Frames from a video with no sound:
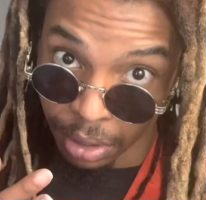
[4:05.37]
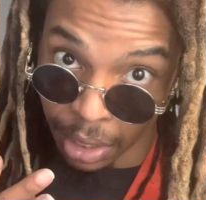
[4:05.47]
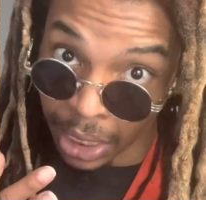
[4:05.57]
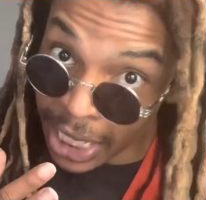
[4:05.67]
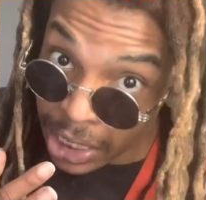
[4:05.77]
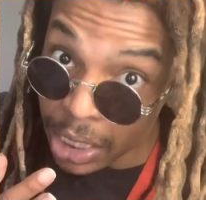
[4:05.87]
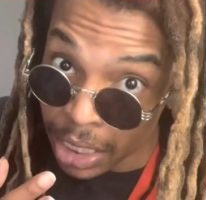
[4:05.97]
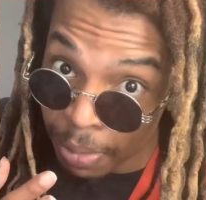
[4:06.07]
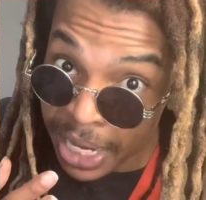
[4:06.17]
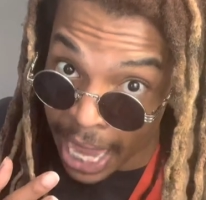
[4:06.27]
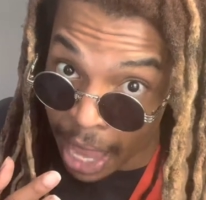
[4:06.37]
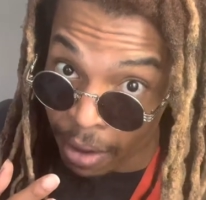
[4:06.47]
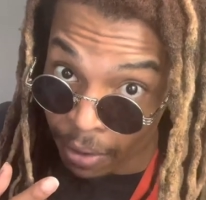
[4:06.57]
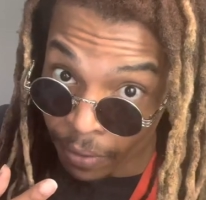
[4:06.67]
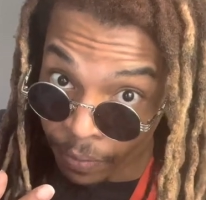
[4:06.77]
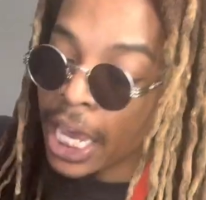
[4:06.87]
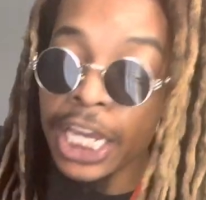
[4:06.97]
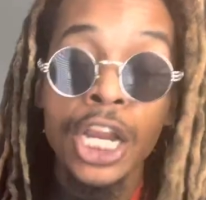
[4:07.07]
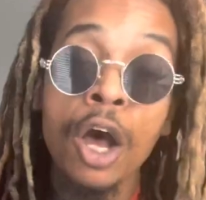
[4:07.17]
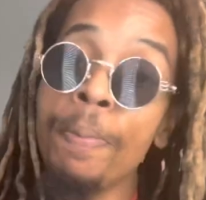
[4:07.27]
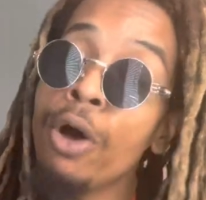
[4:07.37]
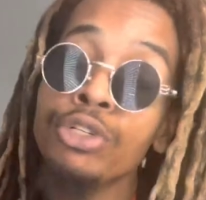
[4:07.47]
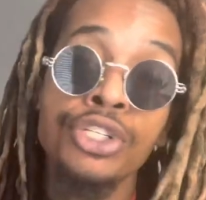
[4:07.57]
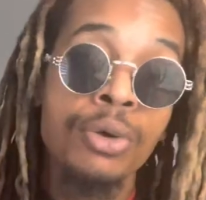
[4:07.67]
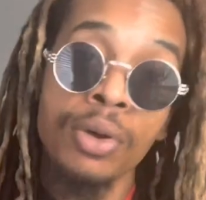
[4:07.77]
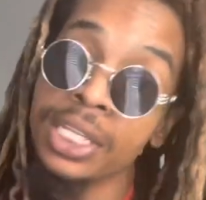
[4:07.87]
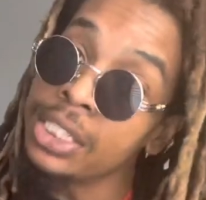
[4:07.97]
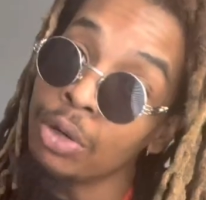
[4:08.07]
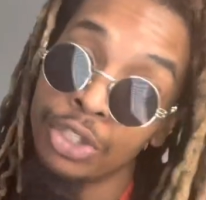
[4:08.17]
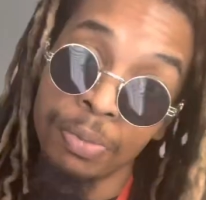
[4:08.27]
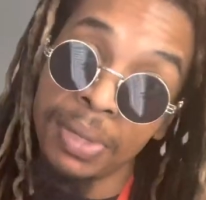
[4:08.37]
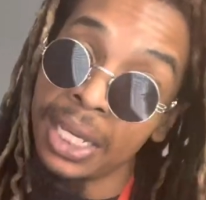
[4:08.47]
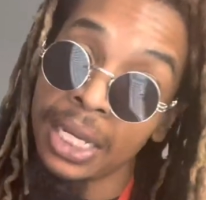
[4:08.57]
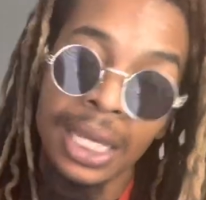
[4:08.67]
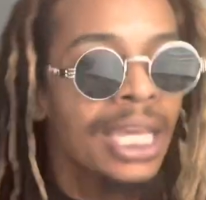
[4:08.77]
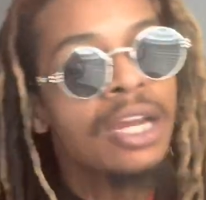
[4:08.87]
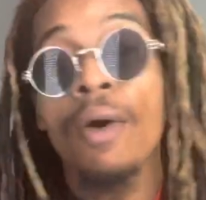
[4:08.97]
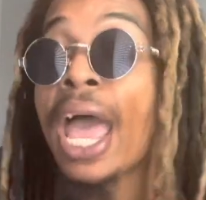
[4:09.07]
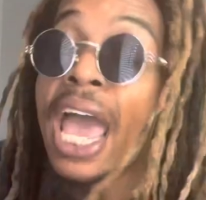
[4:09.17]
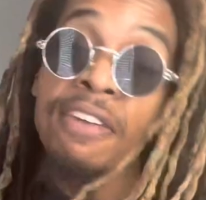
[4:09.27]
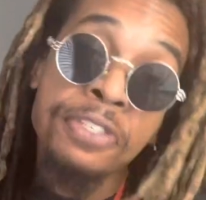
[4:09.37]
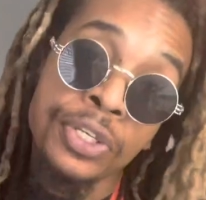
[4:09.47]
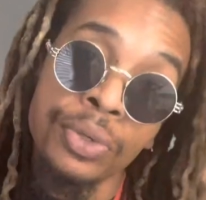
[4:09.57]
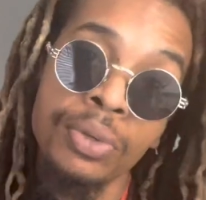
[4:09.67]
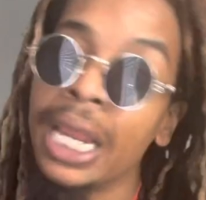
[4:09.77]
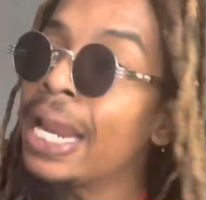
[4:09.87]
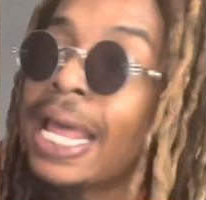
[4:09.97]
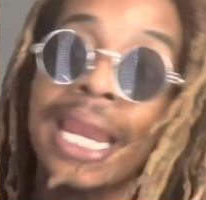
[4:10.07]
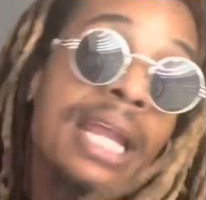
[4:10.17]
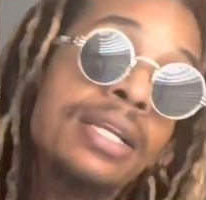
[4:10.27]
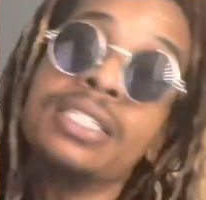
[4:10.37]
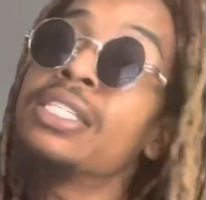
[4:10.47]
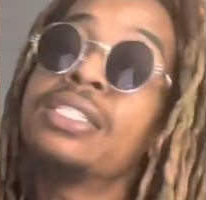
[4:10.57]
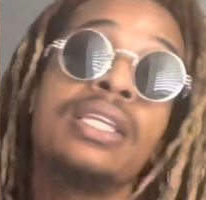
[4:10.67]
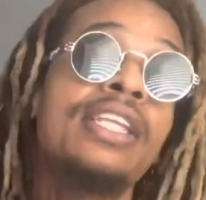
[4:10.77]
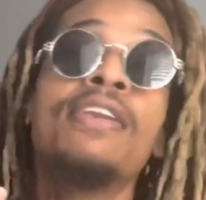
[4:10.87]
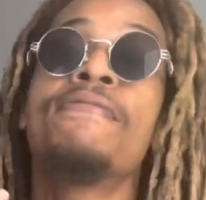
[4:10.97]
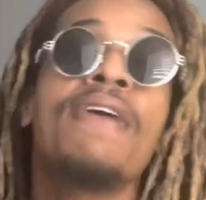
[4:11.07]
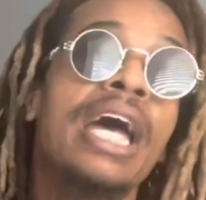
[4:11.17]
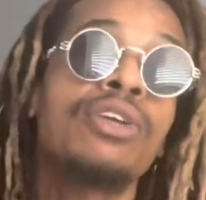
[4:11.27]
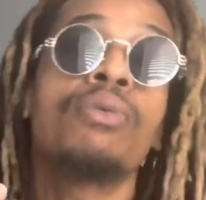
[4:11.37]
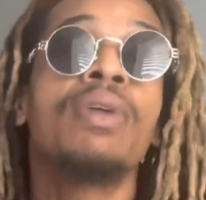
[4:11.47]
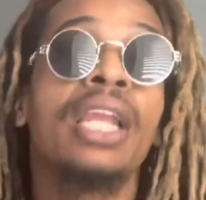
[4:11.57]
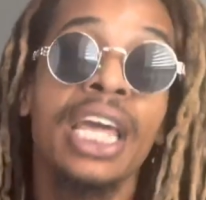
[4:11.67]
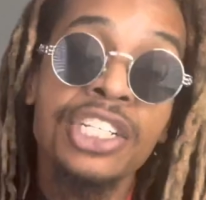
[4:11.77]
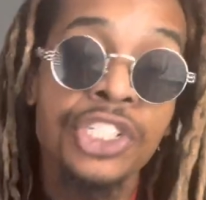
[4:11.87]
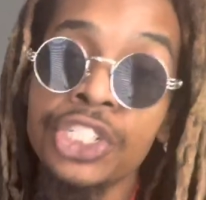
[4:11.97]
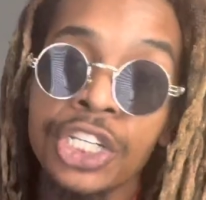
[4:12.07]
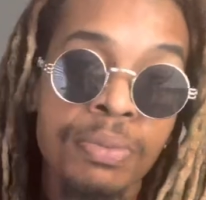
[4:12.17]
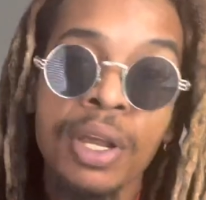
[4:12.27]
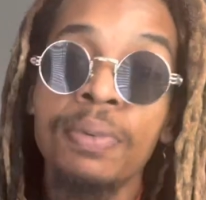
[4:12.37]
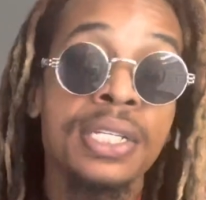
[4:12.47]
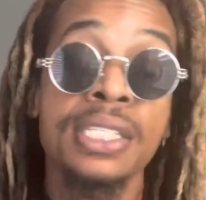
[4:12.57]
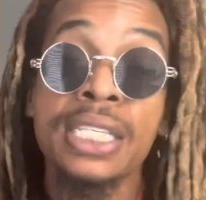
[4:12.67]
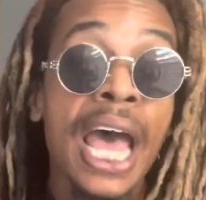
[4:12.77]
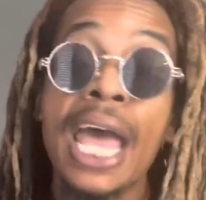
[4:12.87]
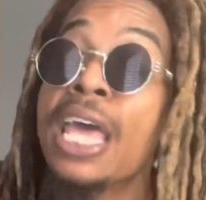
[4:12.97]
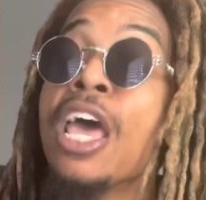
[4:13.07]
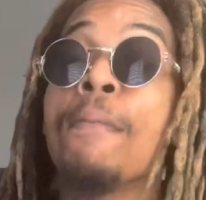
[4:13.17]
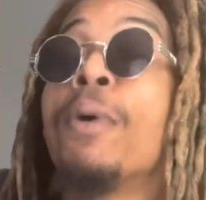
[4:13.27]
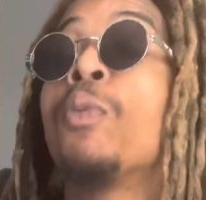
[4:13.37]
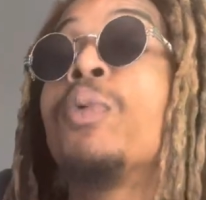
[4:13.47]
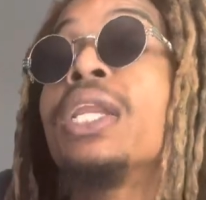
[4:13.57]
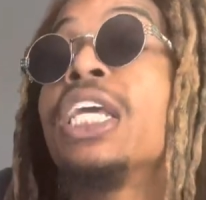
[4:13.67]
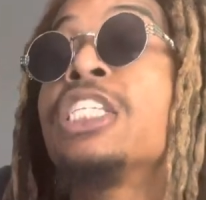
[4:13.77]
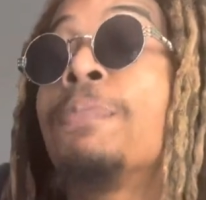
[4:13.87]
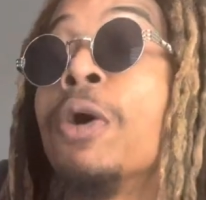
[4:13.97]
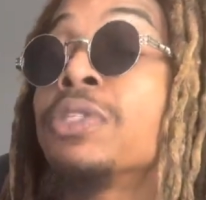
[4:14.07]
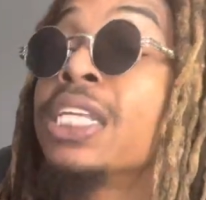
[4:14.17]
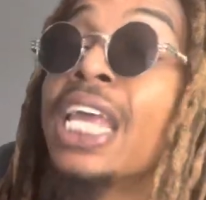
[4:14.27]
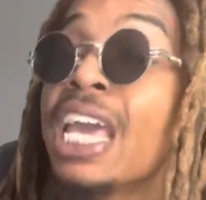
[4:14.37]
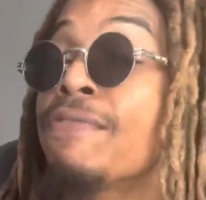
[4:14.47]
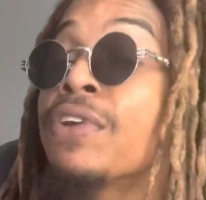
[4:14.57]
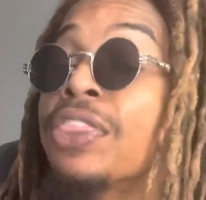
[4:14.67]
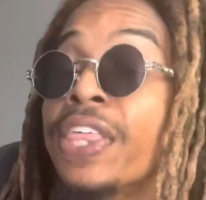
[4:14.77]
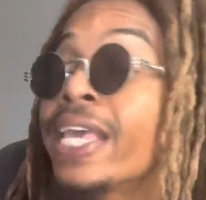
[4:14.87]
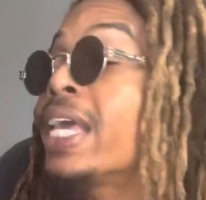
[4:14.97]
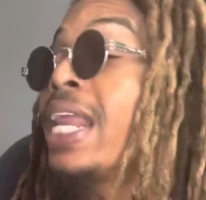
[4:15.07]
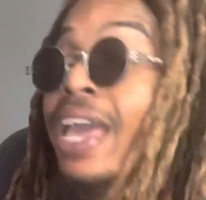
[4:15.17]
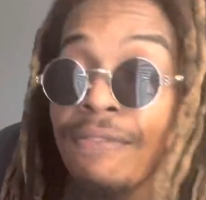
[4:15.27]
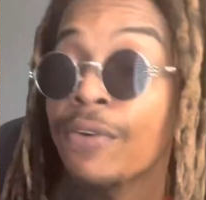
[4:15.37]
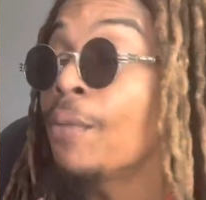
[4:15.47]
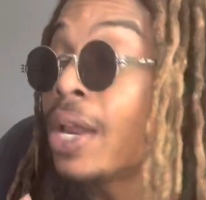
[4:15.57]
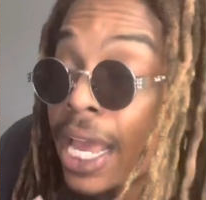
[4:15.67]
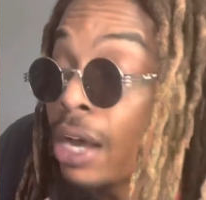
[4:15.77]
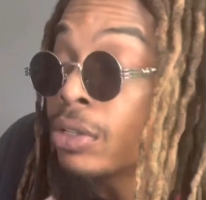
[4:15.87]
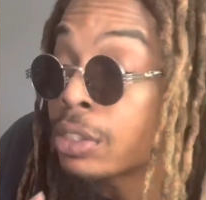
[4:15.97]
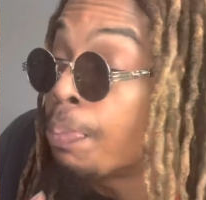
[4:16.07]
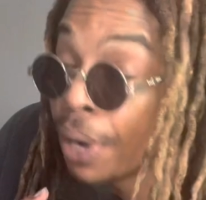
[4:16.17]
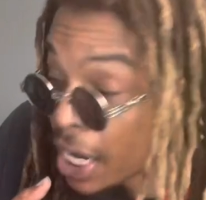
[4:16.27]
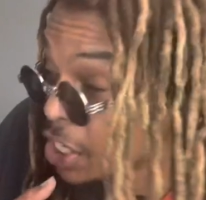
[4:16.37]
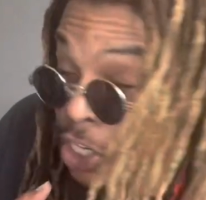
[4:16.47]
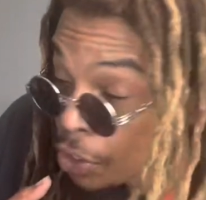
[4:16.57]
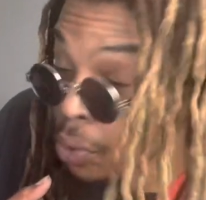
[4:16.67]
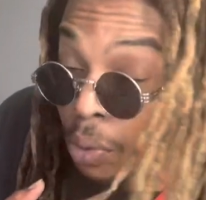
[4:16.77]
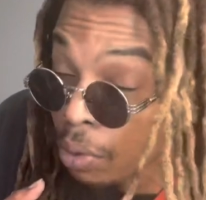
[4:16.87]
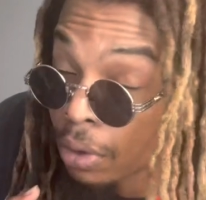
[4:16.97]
Listen to me now. He don't post you on his social media. He don't have to. Now, that doesn't solidify your relationship. No, it does not. But when he's posting everything and everyone else but you,